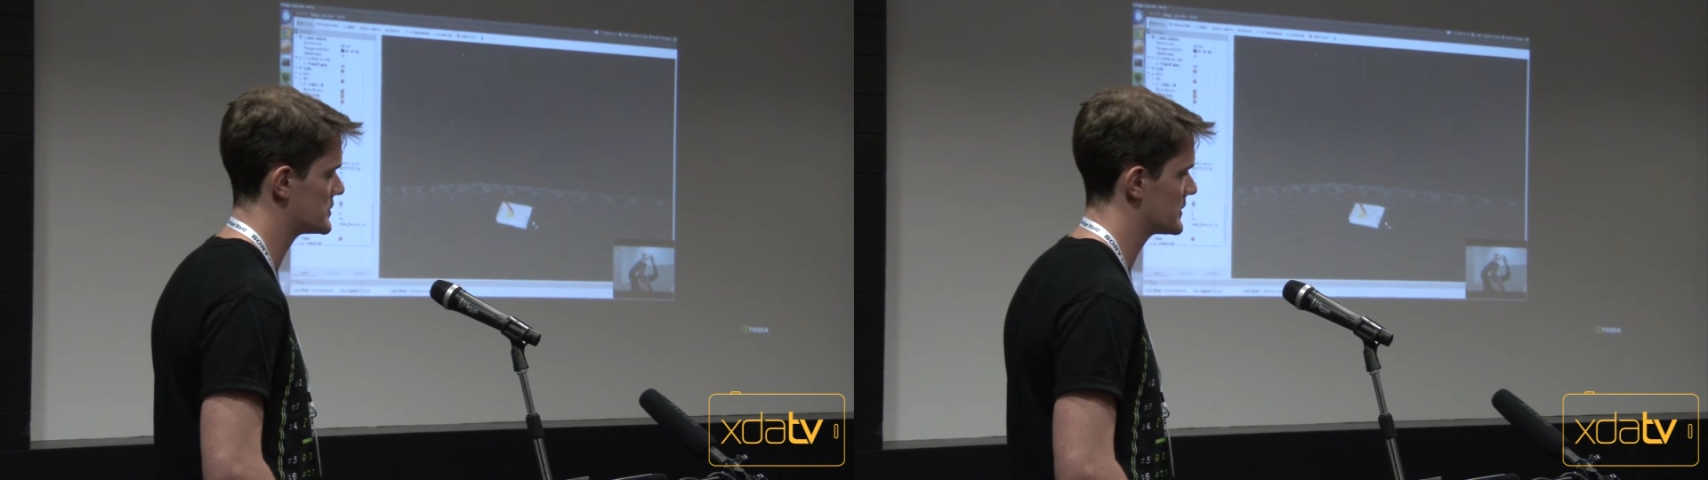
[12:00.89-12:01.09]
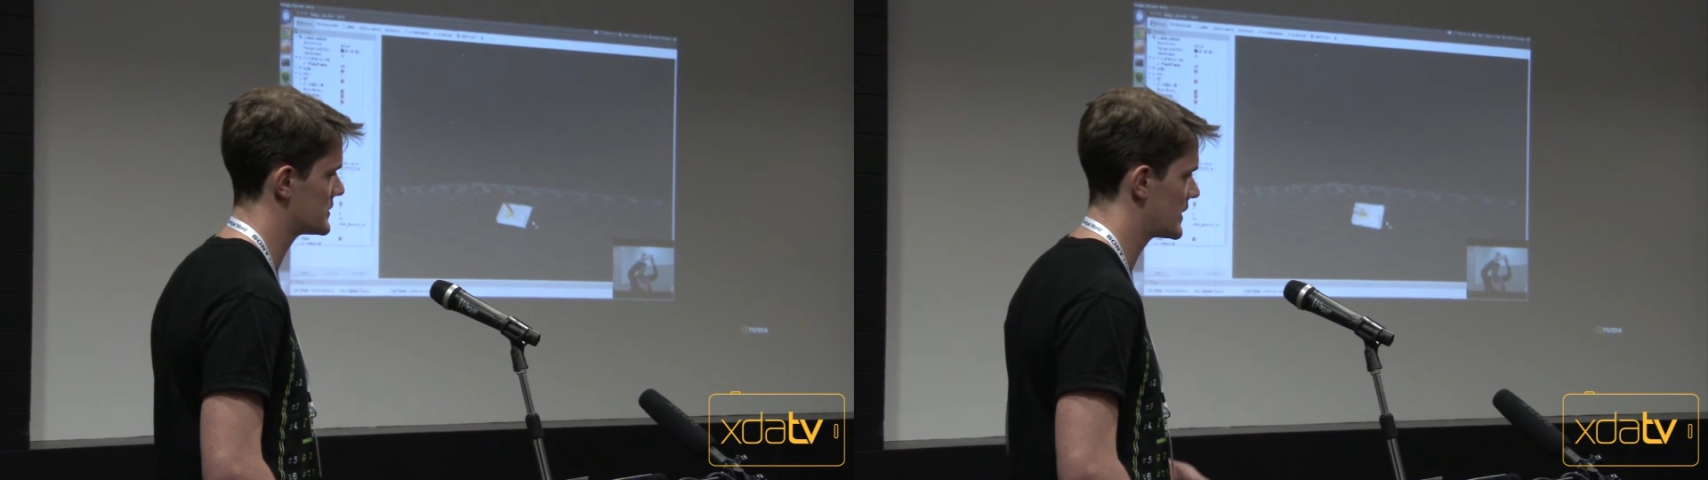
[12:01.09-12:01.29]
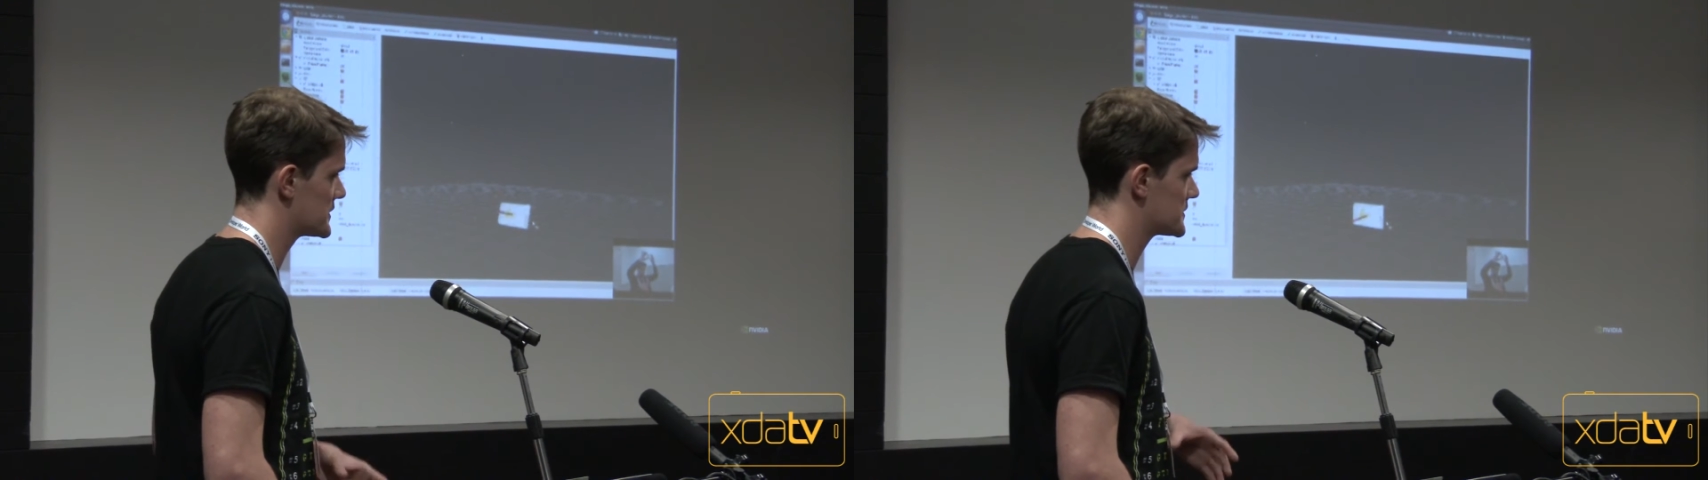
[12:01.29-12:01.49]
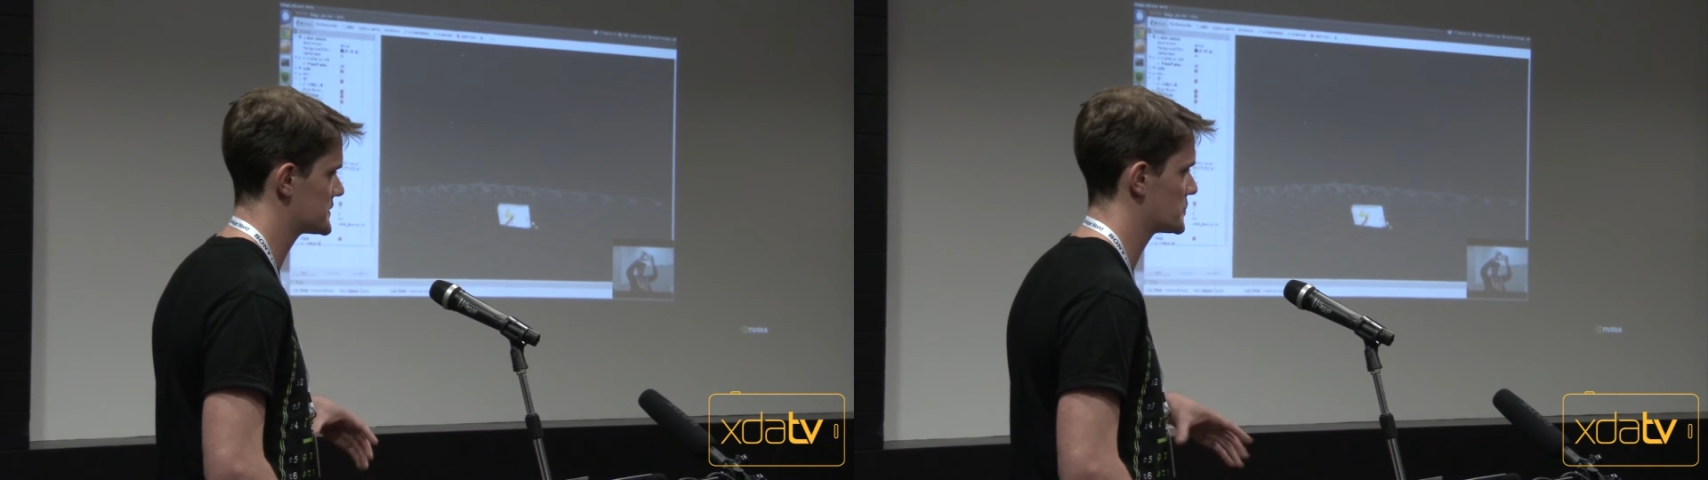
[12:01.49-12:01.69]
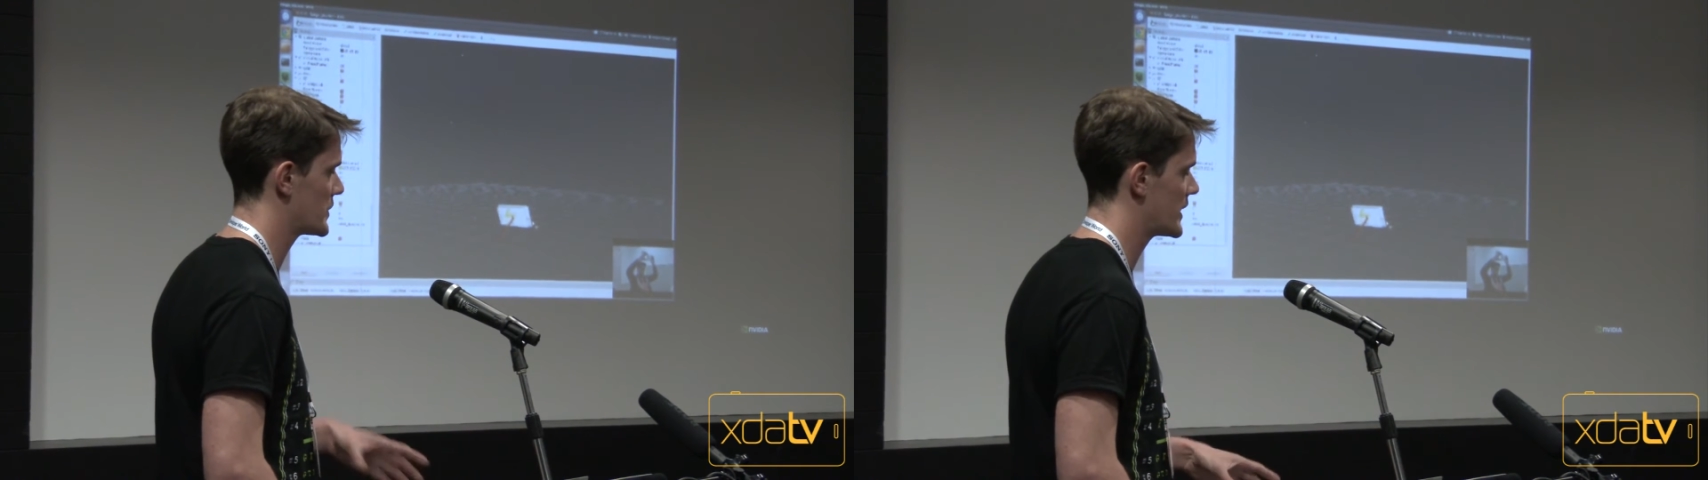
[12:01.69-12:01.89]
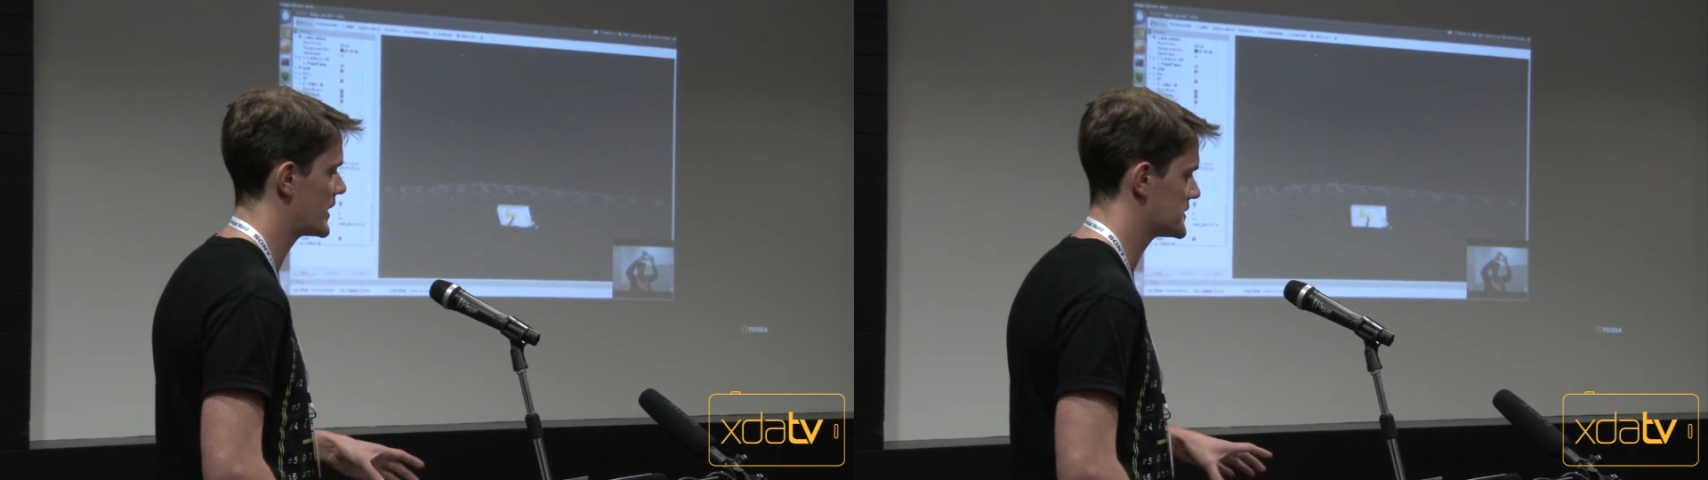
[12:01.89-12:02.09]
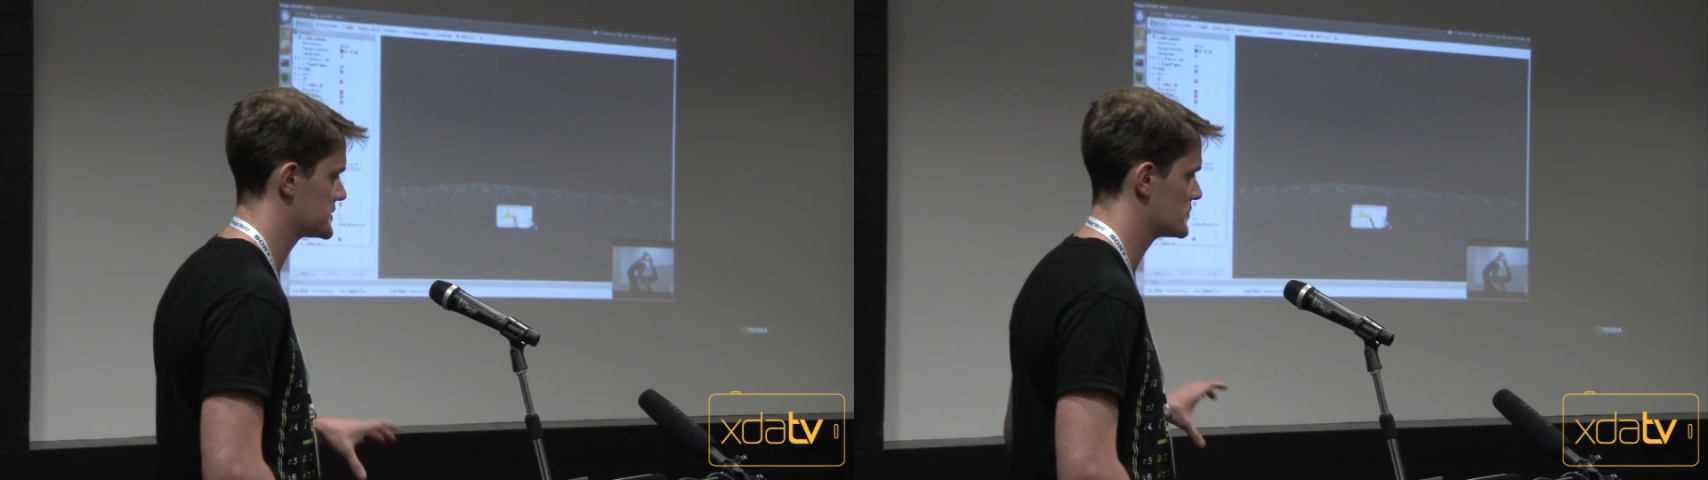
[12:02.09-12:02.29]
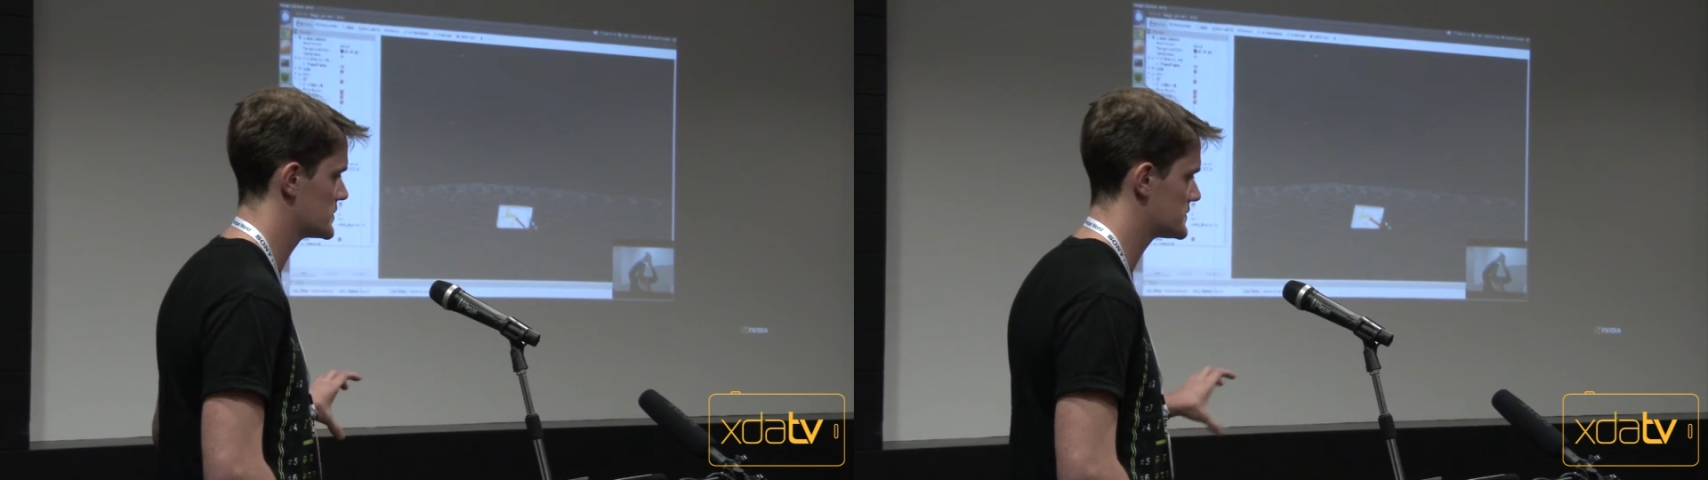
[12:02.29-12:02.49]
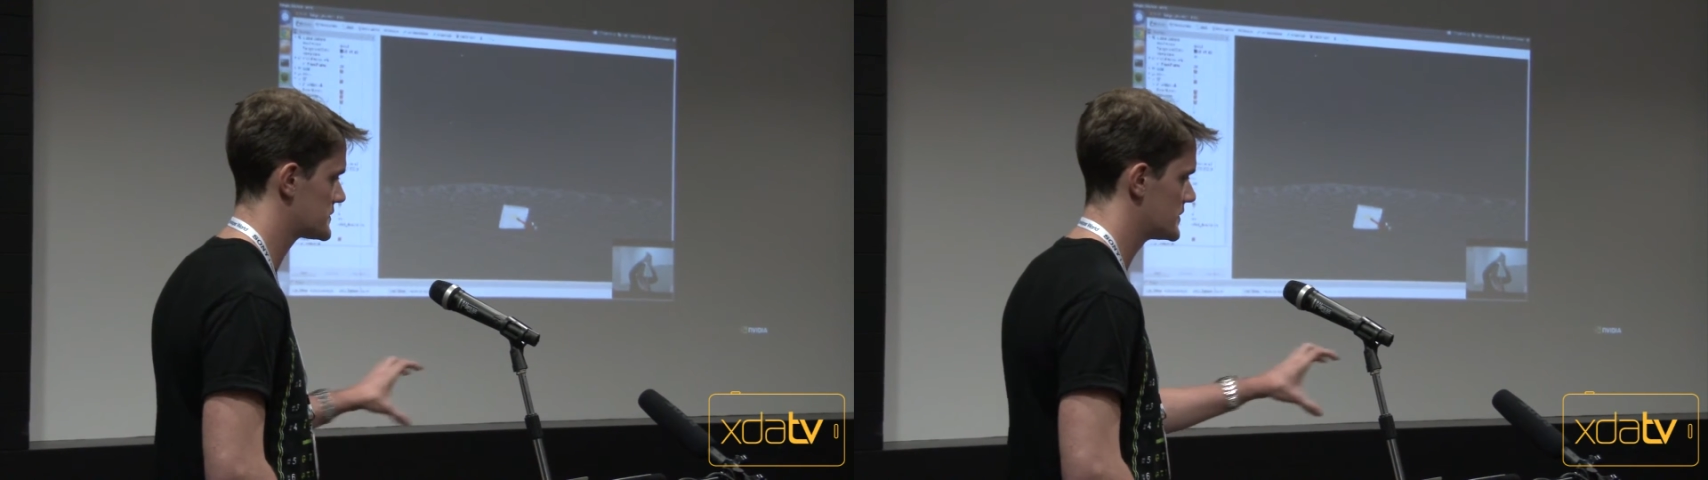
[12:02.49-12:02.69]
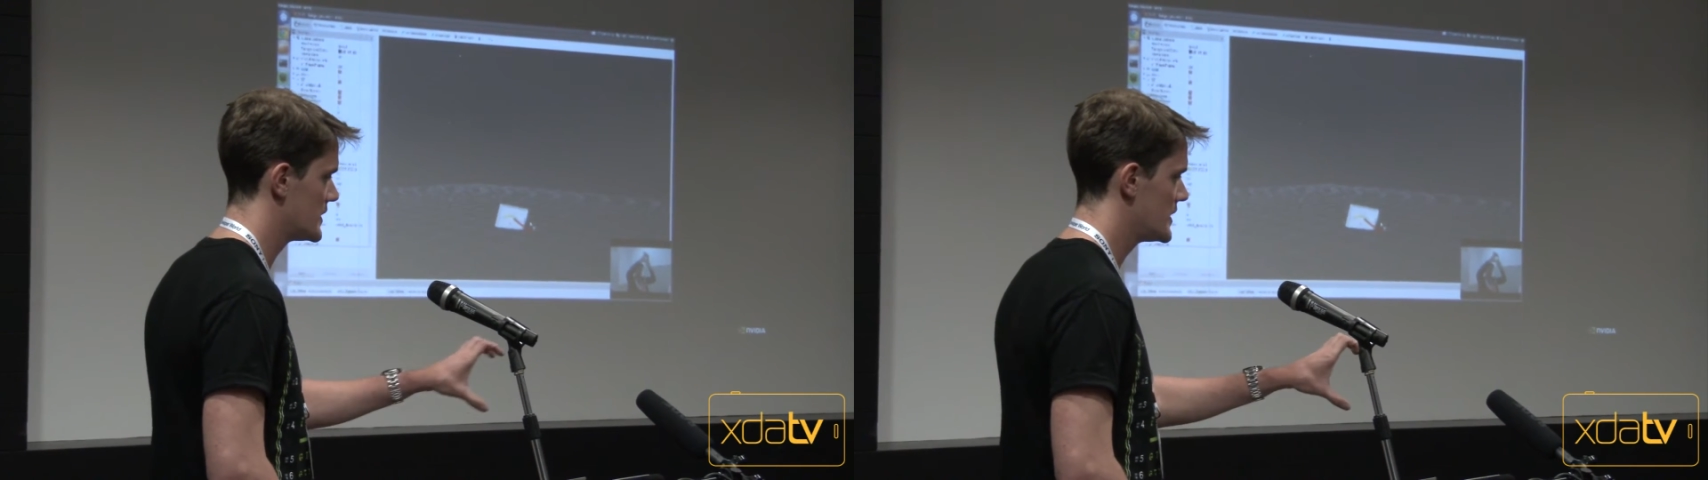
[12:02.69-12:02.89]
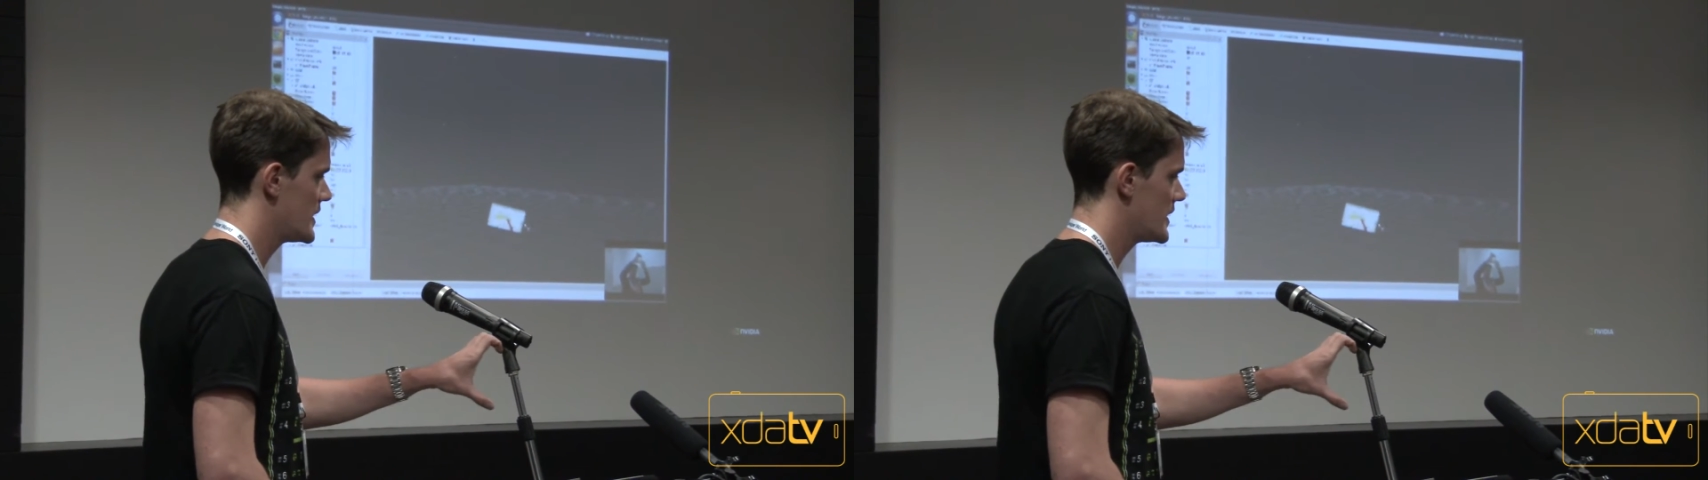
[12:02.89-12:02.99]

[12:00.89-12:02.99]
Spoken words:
imagery. The device is aware as it moves